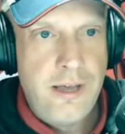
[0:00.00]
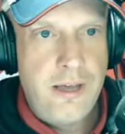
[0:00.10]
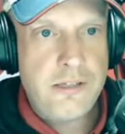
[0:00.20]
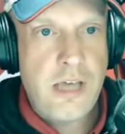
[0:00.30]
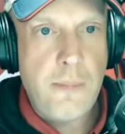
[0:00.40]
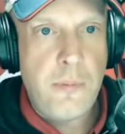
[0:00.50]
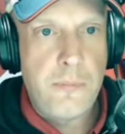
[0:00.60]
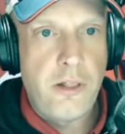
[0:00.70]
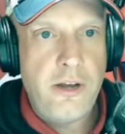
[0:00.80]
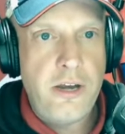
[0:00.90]
His
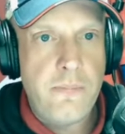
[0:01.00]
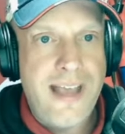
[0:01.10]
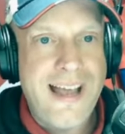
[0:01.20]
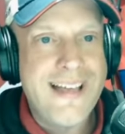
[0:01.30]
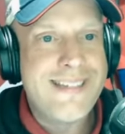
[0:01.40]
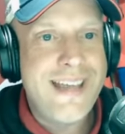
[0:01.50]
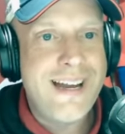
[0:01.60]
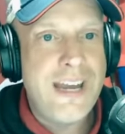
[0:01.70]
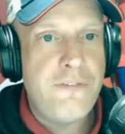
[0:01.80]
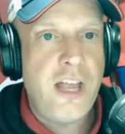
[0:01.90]
capability to make a
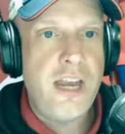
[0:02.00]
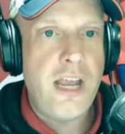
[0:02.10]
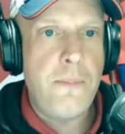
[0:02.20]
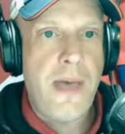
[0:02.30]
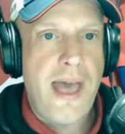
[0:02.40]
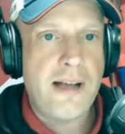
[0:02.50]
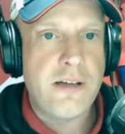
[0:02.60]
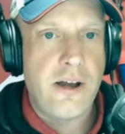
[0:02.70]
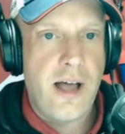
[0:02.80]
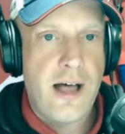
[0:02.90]
significant
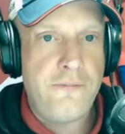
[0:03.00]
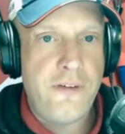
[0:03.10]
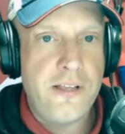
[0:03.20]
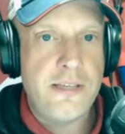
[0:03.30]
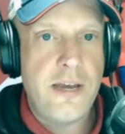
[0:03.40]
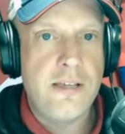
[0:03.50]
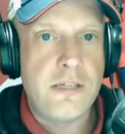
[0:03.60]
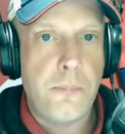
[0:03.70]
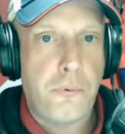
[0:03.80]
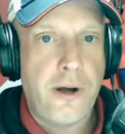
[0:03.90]
impact on offense and
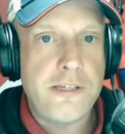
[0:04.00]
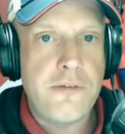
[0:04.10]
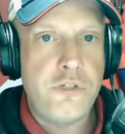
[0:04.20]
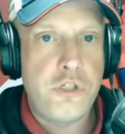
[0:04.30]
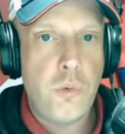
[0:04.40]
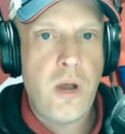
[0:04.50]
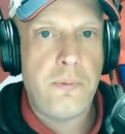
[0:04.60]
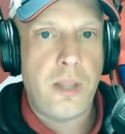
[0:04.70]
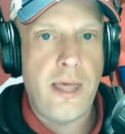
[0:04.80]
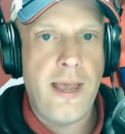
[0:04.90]
his impressive two
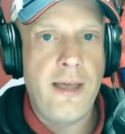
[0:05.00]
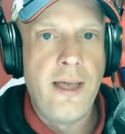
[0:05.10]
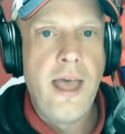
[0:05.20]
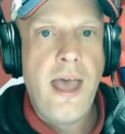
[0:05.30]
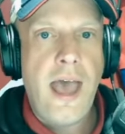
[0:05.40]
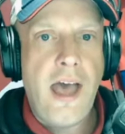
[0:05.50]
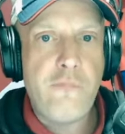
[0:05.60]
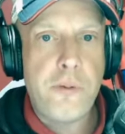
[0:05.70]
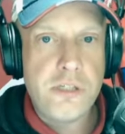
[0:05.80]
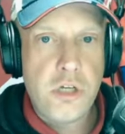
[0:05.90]
way play
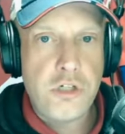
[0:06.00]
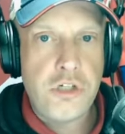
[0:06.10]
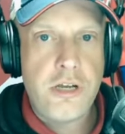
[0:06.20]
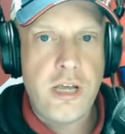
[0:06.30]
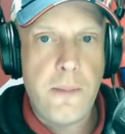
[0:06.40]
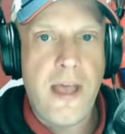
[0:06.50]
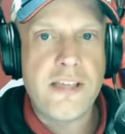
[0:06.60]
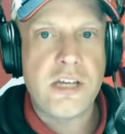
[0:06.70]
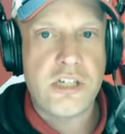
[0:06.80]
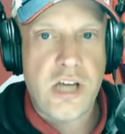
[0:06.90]
have positioned him
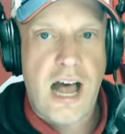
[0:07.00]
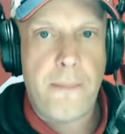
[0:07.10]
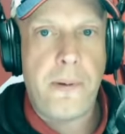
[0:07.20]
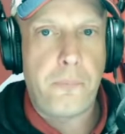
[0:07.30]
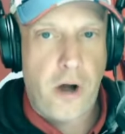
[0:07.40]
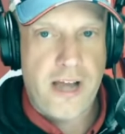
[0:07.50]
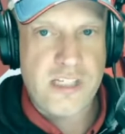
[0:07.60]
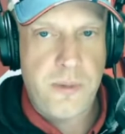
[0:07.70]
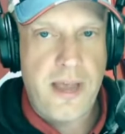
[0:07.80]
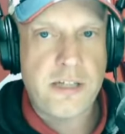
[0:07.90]
as a top
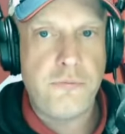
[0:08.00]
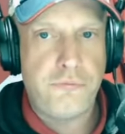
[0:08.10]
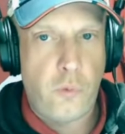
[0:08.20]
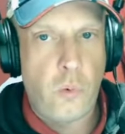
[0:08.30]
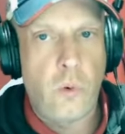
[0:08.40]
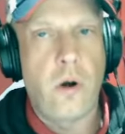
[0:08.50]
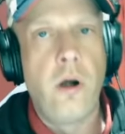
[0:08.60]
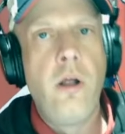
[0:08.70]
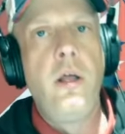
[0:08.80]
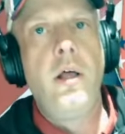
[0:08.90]
prospect
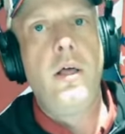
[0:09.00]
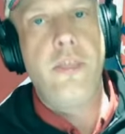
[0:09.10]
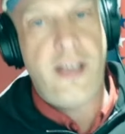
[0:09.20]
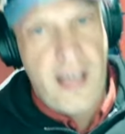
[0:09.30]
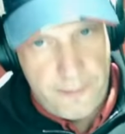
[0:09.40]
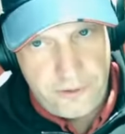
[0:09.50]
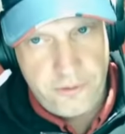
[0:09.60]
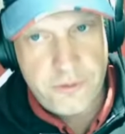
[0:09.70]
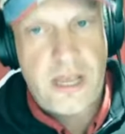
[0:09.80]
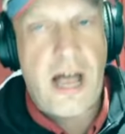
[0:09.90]
for the
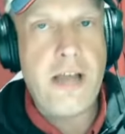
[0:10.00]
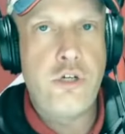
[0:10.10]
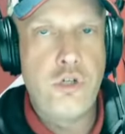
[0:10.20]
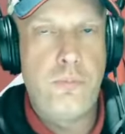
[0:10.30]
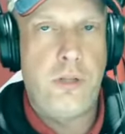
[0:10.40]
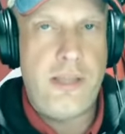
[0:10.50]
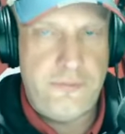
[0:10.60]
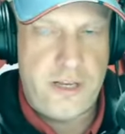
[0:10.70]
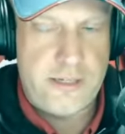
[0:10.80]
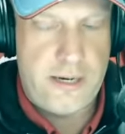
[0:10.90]
Capitals. I do
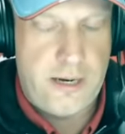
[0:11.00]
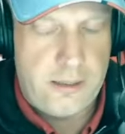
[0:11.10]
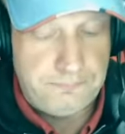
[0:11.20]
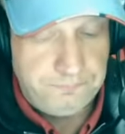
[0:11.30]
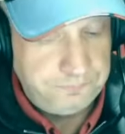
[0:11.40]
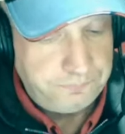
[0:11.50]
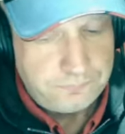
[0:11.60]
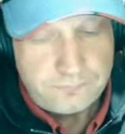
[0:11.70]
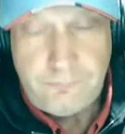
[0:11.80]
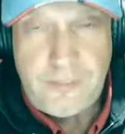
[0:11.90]
believe it. And um,
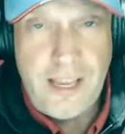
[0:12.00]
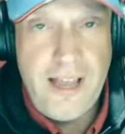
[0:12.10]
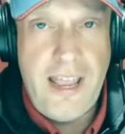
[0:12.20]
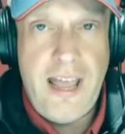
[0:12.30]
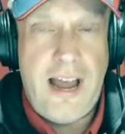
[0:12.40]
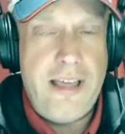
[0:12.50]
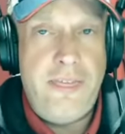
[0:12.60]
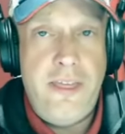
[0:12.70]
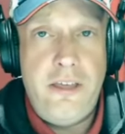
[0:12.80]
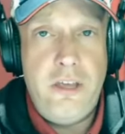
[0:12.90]
again, I
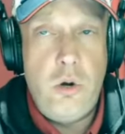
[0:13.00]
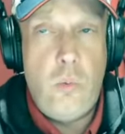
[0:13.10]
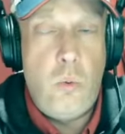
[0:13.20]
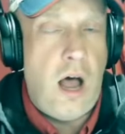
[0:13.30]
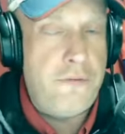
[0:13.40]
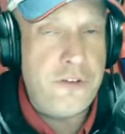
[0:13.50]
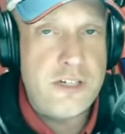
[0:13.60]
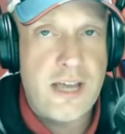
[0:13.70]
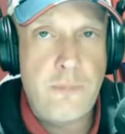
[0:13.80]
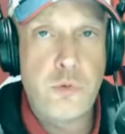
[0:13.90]
think, you know,
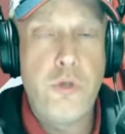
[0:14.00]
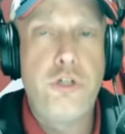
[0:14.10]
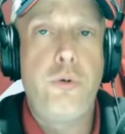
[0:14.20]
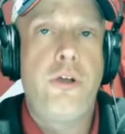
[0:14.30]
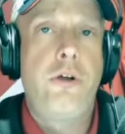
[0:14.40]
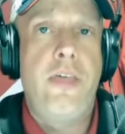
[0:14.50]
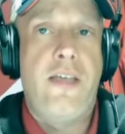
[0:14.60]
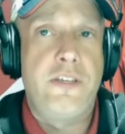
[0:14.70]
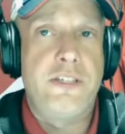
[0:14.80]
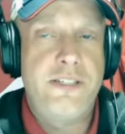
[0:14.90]
oftentimes we do hear
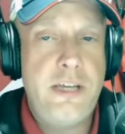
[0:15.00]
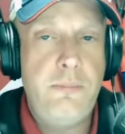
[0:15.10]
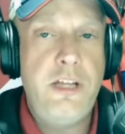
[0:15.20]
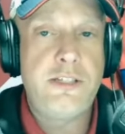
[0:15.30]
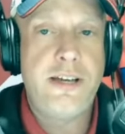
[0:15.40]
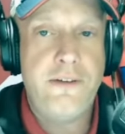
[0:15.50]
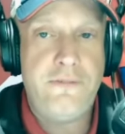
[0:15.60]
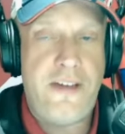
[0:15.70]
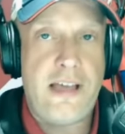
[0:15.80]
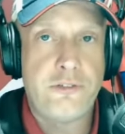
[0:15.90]
that this team needs to
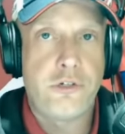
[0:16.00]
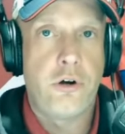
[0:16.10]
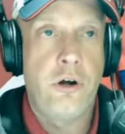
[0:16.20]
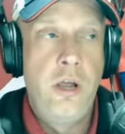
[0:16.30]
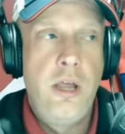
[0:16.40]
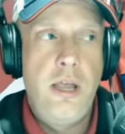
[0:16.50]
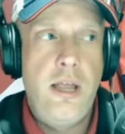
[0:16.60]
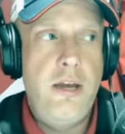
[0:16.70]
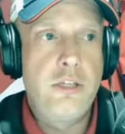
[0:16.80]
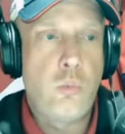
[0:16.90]
get faster.
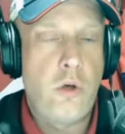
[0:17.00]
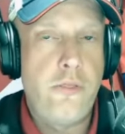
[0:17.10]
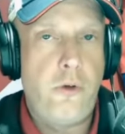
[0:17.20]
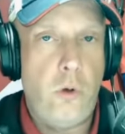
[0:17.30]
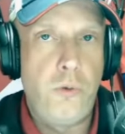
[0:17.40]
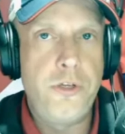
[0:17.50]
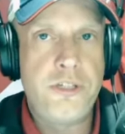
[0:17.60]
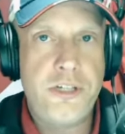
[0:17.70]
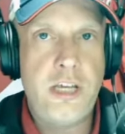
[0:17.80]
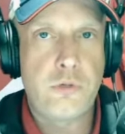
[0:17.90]
It is one of the
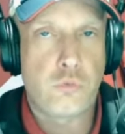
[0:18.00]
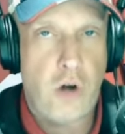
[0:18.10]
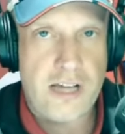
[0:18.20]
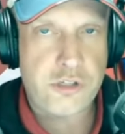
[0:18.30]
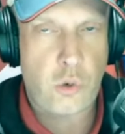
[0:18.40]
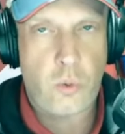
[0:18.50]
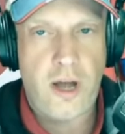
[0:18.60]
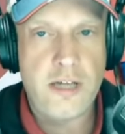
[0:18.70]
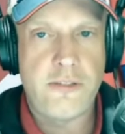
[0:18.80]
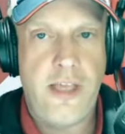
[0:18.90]
oldest teams roster
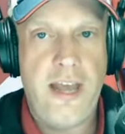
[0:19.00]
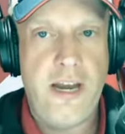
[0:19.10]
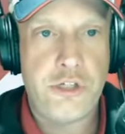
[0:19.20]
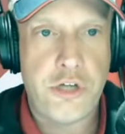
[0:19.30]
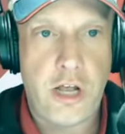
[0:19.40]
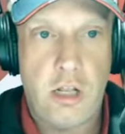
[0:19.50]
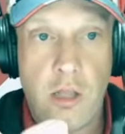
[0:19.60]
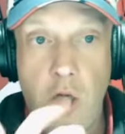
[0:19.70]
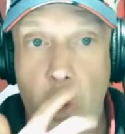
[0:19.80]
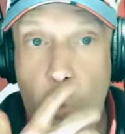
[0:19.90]
wise in the
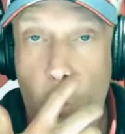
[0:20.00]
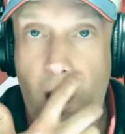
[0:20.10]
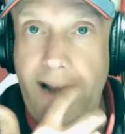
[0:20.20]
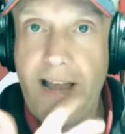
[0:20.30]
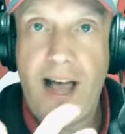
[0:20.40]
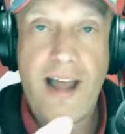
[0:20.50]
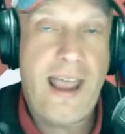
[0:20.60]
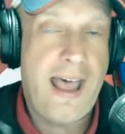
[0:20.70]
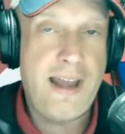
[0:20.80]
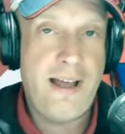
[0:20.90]
NHL. Why not
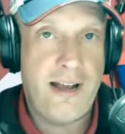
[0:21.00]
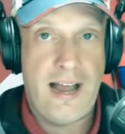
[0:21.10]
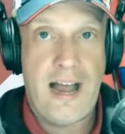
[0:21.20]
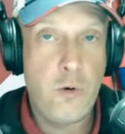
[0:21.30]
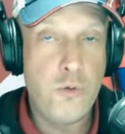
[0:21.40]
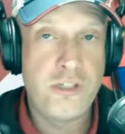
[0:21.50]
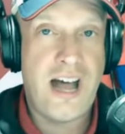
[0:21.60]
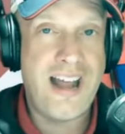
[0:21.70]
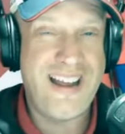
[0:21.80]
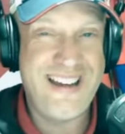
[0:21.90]
add a guy who's
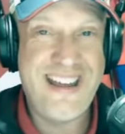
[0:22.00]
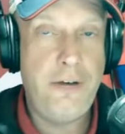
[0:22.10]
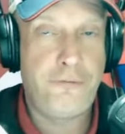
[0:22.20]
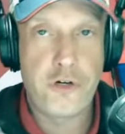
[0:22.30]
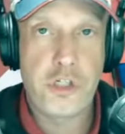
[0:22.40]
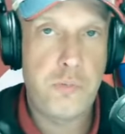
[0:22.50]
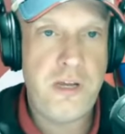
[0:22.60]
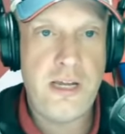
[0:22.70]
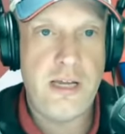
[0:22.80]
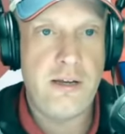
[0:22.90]
got a need for
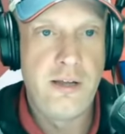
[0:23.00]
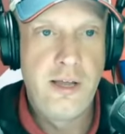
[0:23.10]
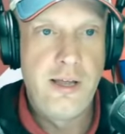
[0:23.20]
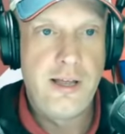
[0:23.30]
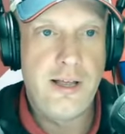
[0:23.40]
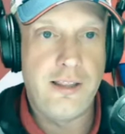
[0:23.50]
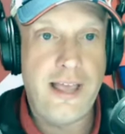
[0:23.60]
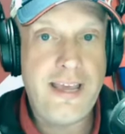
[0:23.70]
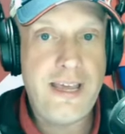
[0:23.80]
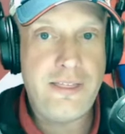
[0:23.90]
speed uh,
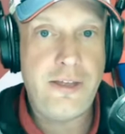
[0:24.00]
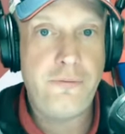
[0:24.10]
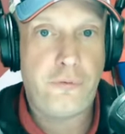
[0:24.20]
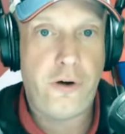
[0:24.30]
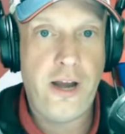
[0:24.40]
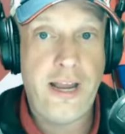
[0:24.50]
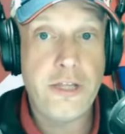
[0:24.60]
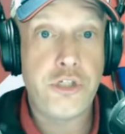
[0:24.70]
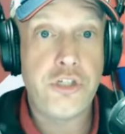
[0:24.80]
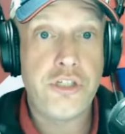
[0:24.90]
like Ethen Frank?
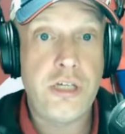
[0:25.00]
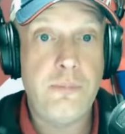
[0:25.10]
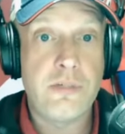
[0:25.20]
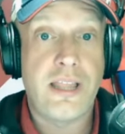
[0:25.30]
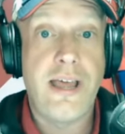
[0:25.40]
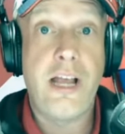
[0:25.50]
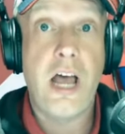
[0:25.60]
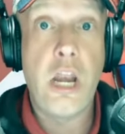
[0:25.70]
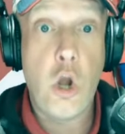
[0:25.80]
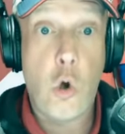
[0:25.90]
It just seems like
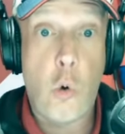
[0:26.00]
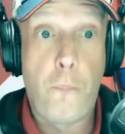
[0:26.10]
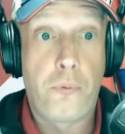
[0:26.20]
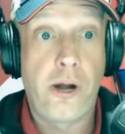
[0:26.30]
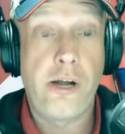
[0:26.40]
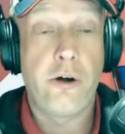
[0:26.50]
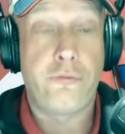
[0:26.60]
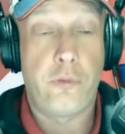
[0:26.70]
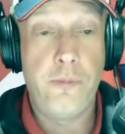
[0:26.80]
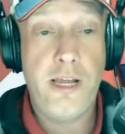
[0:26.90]
a no brainer
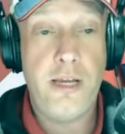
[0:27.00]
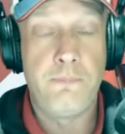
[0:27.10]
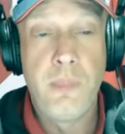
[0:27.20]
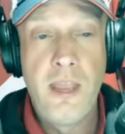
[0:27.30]
for me.